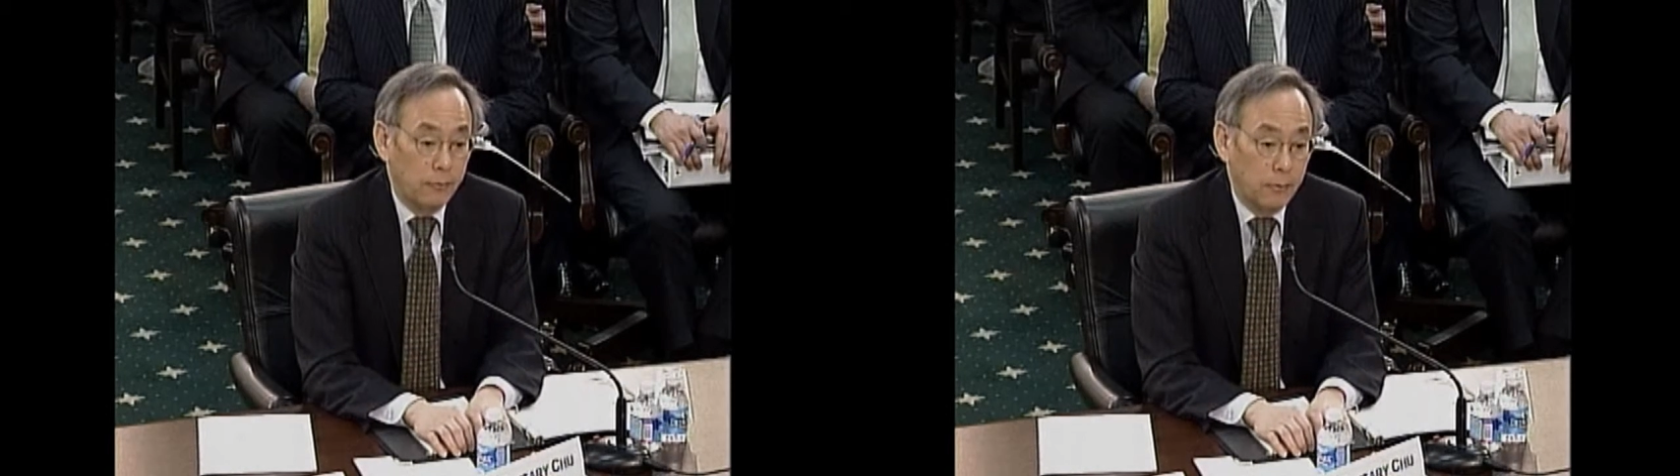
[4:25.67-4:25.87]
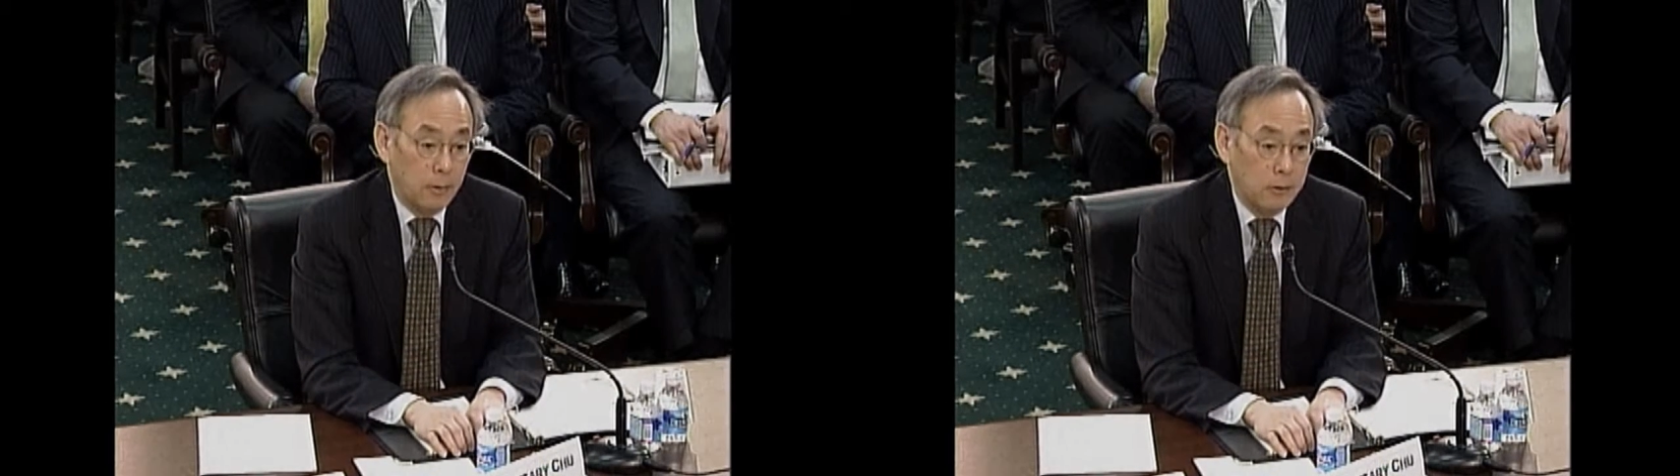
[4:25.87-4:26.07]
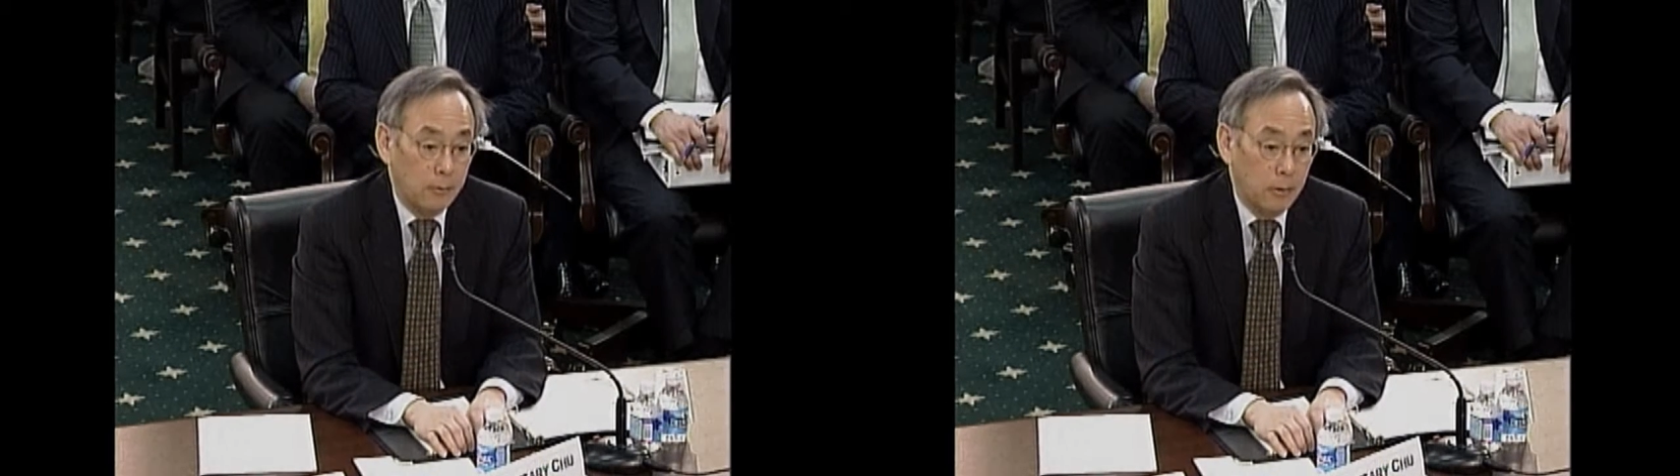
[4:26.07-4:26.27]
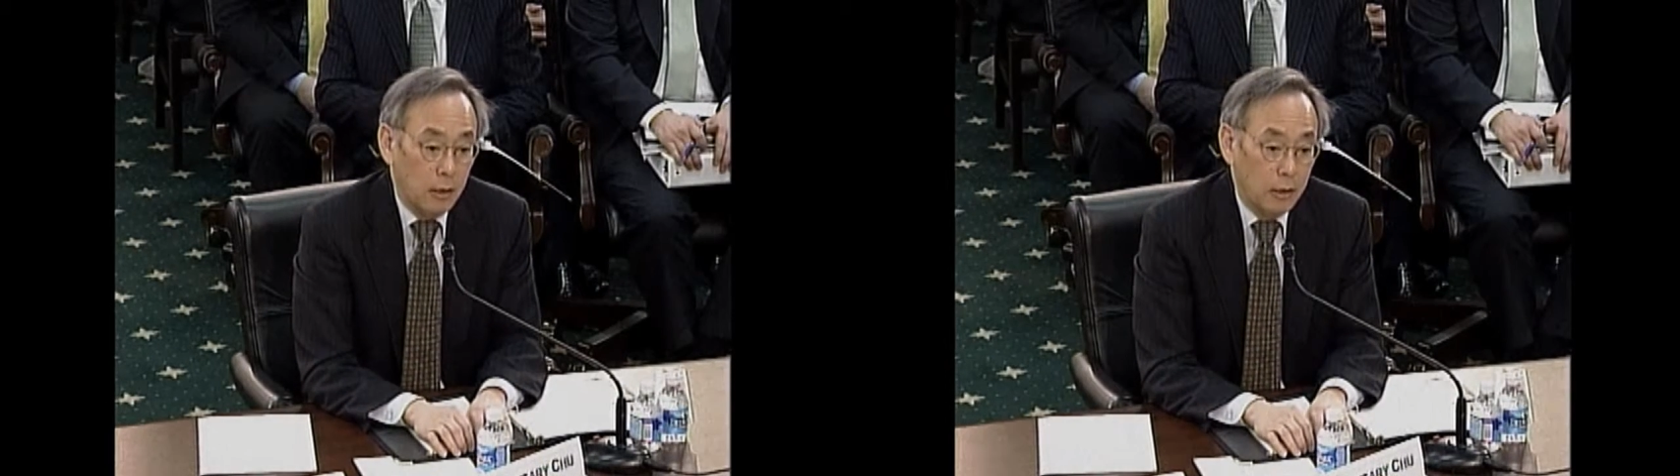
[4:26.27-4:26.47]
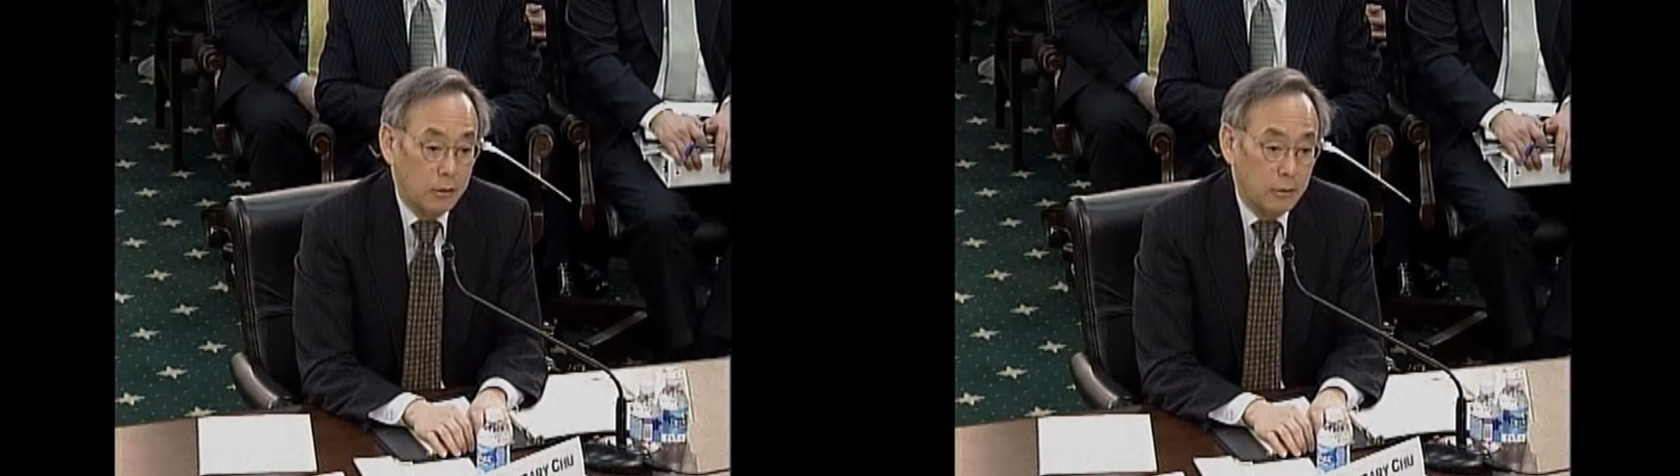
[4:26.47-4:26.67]
from our
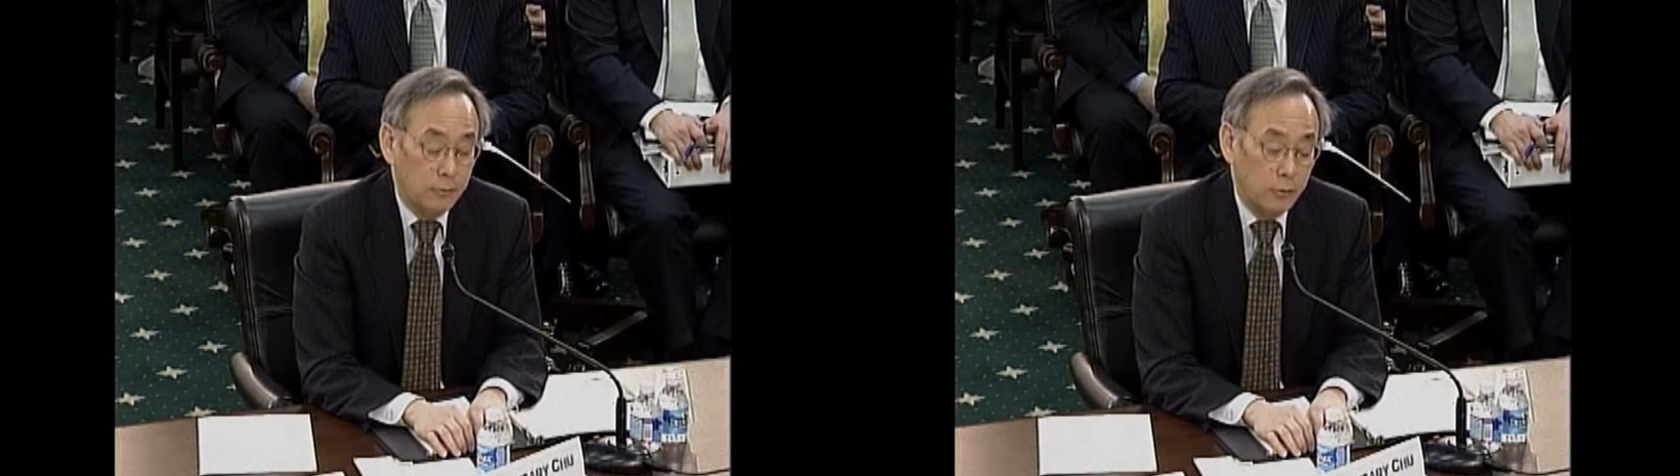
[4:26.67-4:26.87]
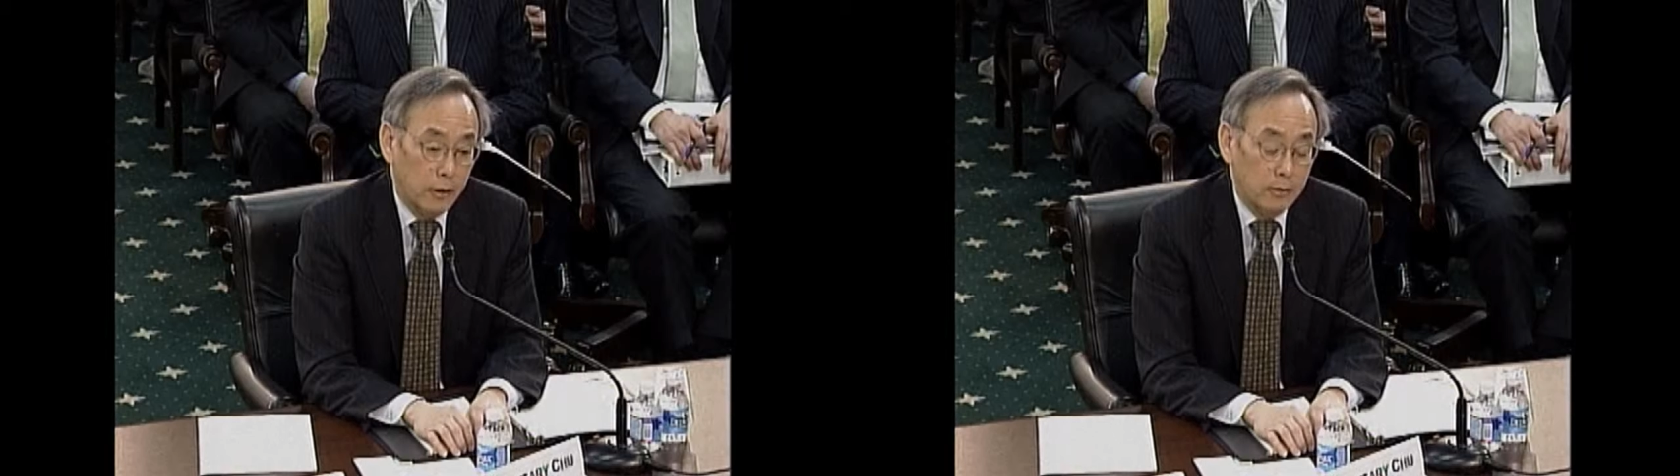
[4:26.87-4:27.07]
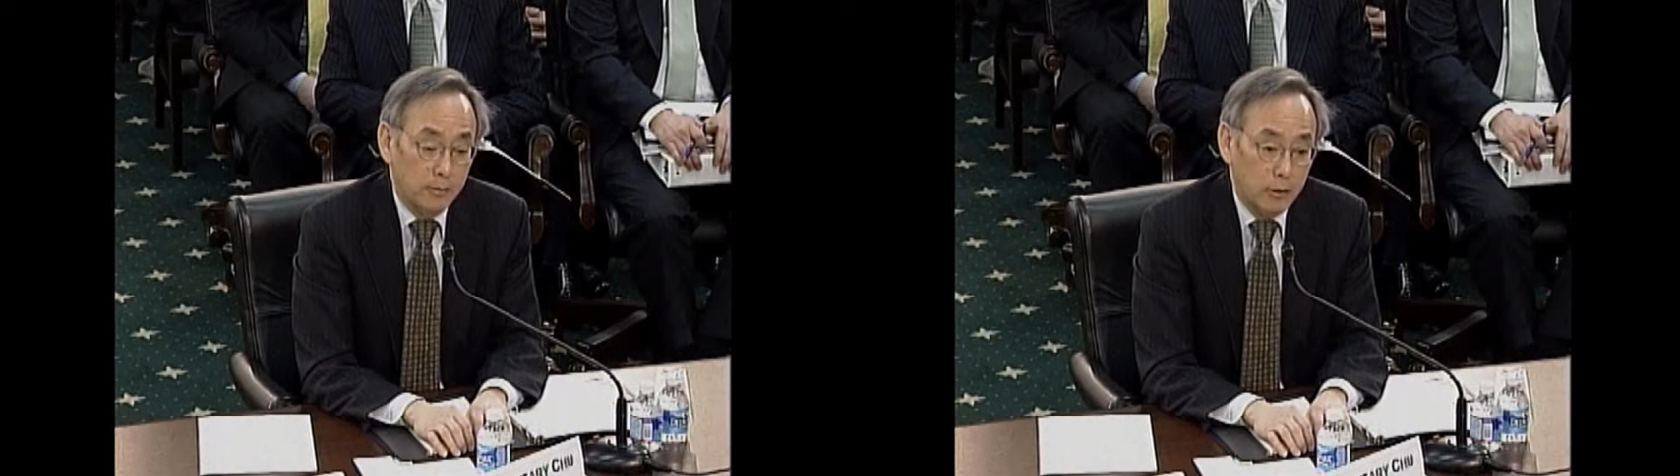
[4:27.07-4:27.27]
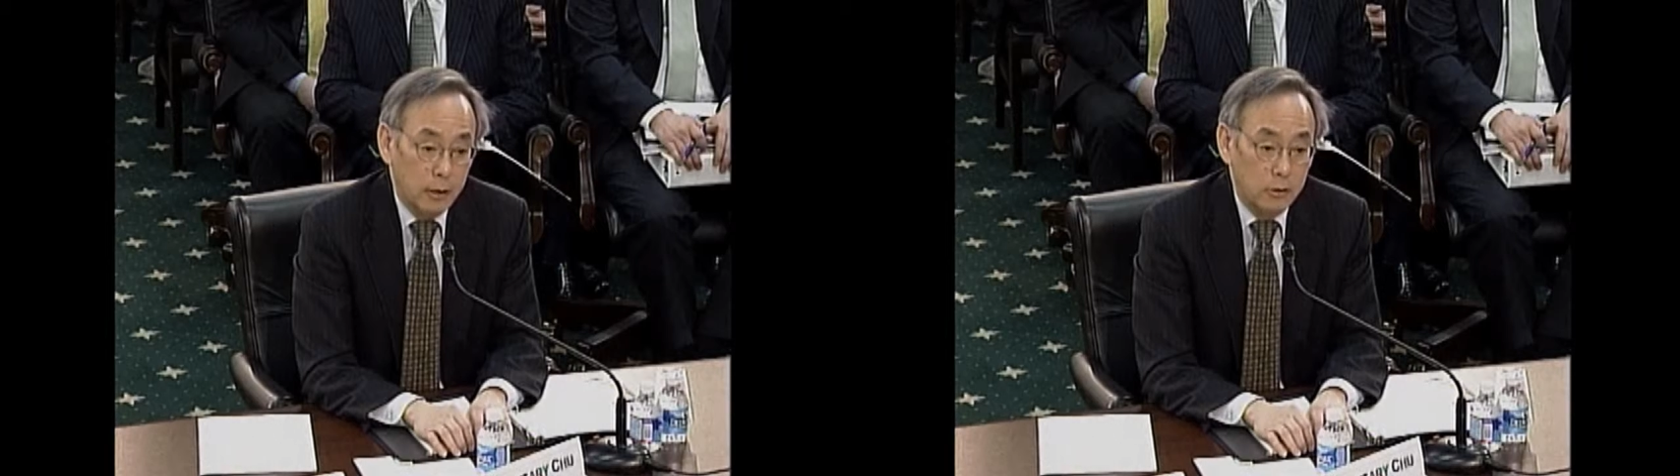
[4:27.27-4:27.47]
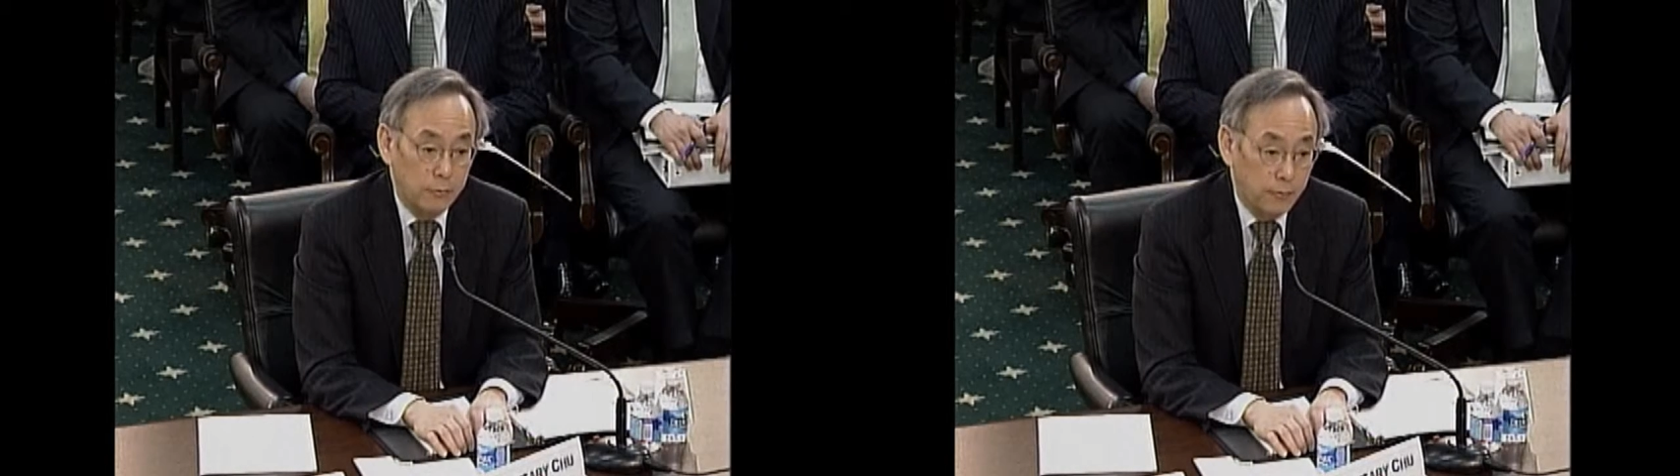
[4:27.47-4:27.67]
supplies of
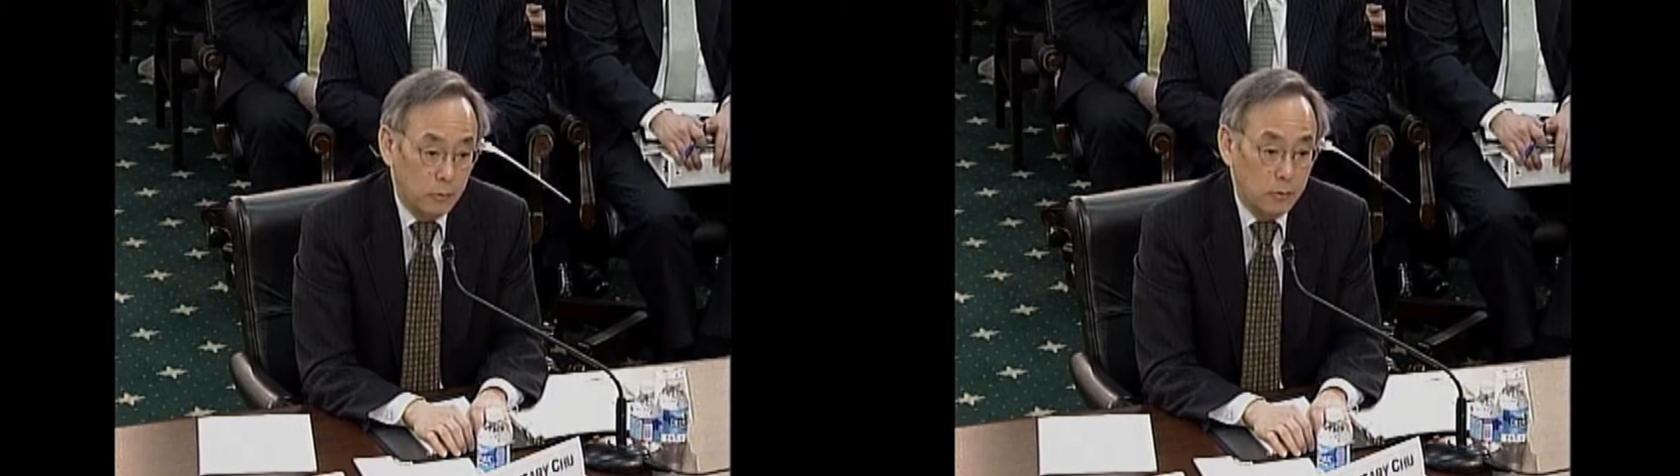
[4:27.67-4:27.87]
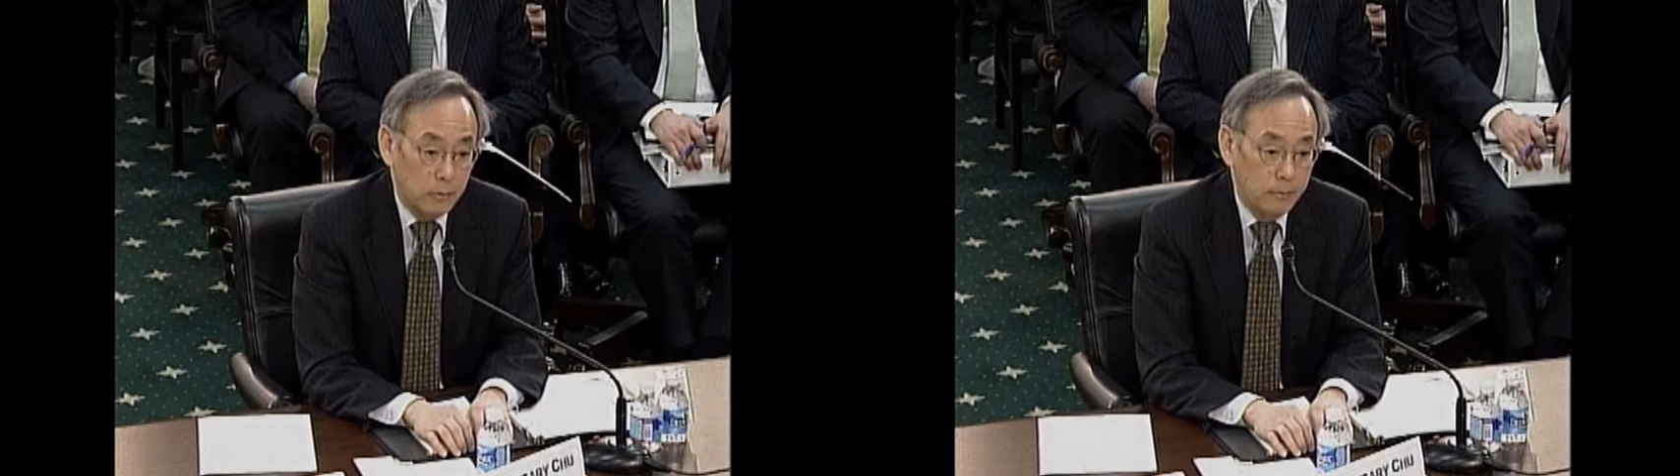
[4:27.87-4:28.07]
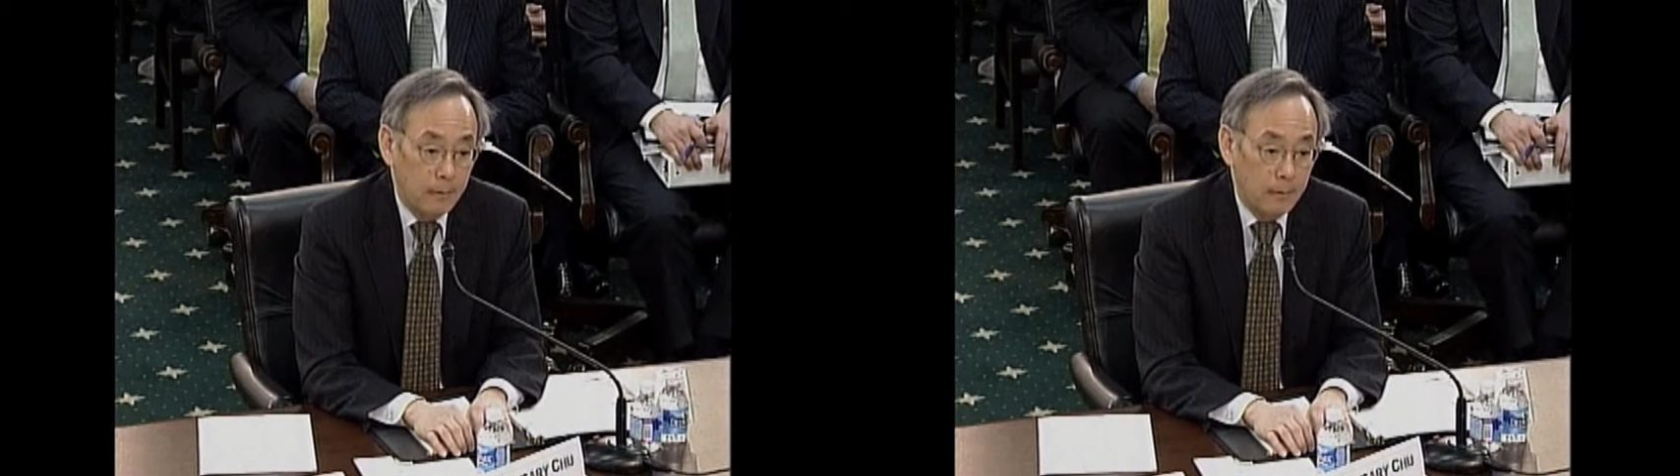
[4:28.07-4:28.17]
transportation fuel.